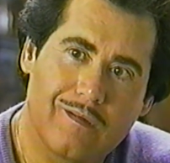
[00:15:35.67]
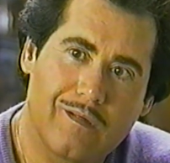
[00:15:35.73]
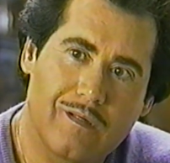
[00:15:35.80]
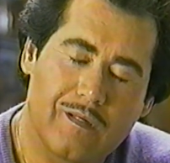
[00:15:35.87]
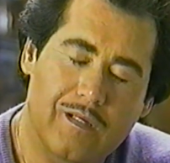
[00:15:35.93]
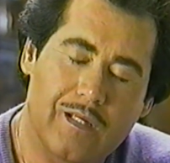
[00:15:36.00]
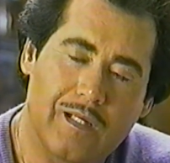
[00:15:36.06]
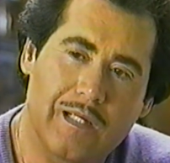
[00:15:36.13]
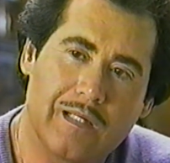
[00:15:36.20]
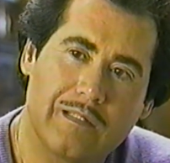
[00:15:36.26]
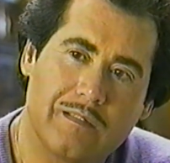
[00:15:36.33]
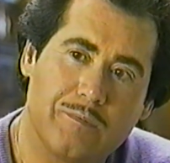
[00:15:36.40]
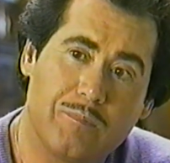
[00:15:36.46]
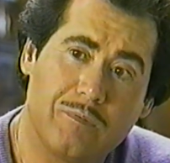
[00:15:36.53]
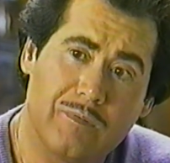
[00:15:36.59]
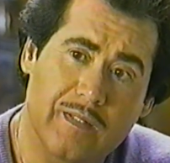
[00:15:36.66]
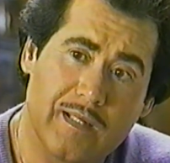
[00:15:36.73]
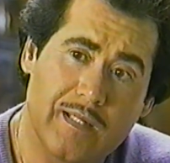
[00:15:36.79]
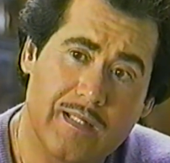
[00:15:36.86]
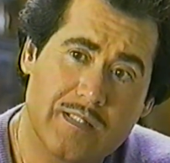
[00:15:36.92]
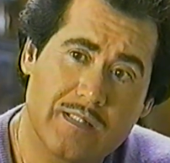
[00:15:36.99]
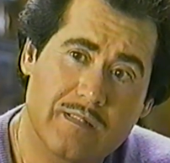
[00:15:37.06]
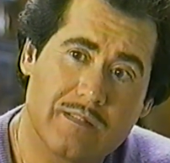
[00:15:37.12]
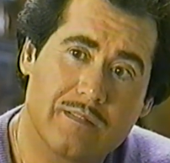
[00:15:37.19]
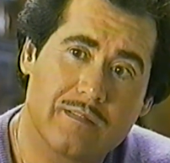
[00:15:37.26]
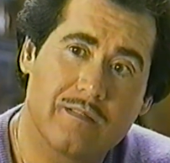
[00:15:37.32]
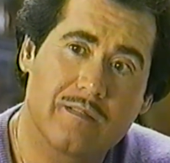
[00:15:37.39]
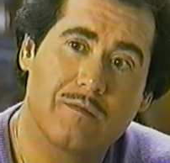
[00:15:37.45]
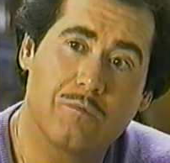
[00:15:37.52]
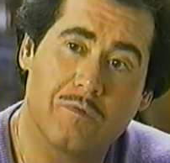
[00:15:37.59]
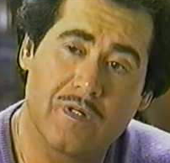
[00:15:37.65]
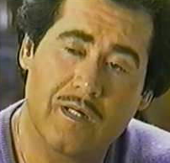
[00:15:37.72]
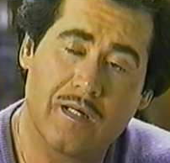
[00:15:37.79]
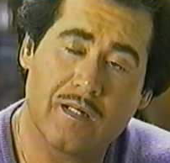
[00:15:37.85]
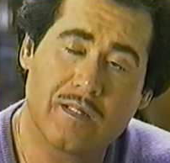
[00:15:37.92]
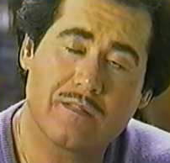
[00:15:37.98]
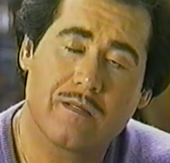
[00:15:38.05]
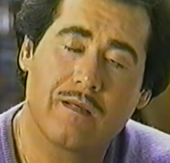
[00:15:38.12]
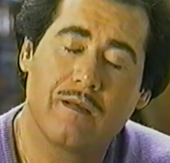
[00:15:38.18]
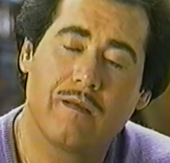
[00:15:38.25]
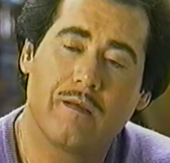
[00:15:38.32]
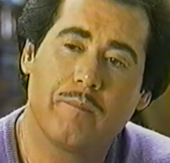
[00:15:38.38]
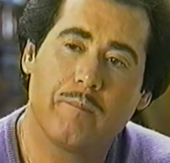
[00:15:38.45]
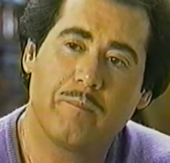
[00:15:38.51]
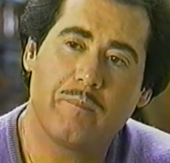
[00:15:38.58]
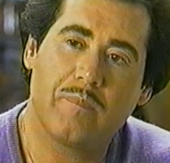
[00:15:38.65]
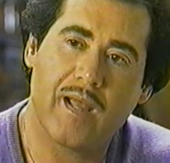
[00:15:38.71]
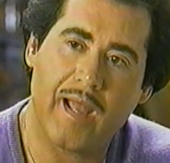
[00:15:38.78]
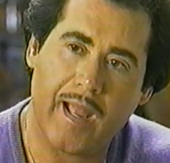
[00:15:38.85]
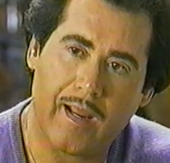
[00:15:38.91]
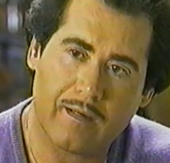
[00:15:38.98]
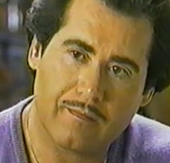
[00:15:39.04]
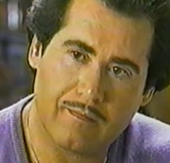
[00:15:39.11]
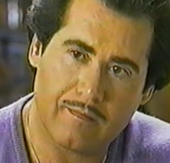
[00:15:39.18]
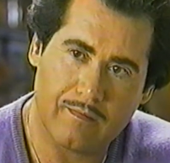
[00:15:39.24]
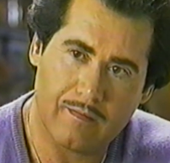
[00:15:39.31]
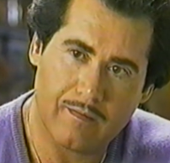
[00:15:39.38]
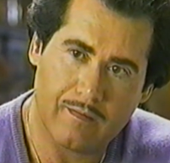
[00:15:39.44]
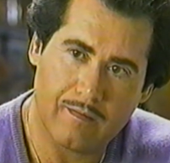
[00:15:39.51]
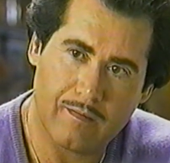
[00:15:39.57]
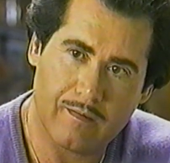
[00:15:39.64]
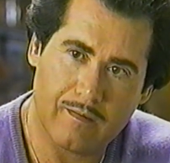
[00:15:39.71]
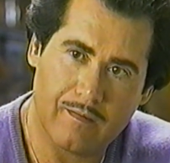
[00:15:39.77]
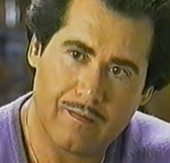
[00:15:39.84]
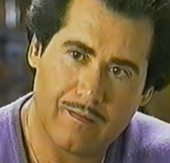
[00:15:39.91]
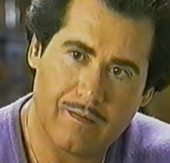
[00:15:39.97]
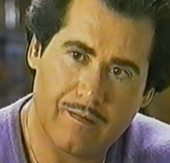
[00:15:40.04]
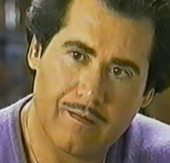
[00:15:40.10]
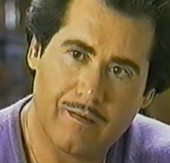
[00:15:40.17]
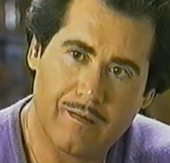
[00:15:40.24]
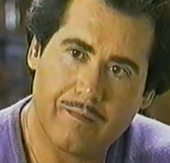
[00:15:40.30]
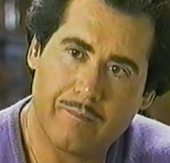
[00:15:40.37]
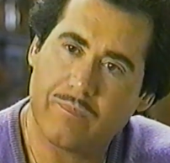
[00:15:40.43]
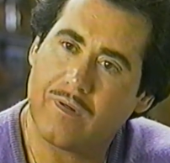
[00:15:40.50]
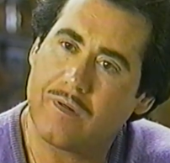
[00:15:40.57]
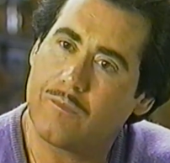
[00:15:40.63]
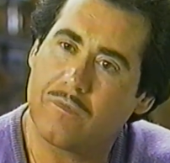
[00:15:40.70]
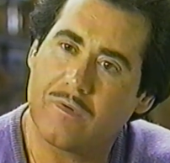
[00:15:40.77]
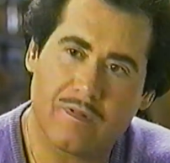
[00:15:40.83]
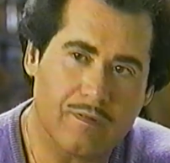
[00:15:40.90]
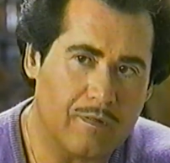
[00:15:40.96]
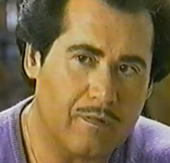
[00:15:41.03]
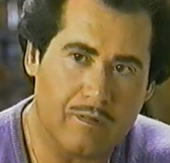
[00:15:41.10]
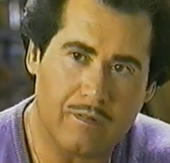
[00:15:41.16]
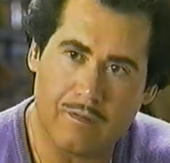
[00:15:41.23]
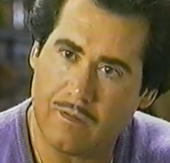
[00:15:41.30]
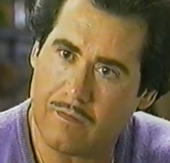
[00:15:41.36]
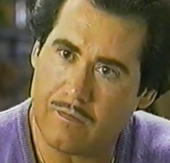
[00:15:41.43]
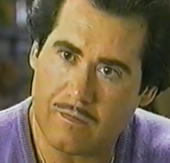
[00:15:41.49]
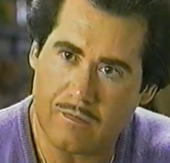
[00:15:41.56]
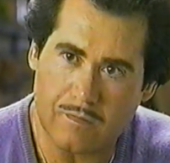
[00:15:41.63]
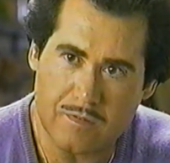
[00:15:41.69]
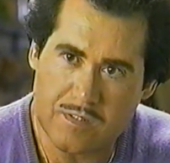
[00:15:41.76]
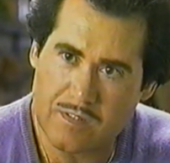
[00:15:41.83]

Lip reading: And the place was packed, but with all locals.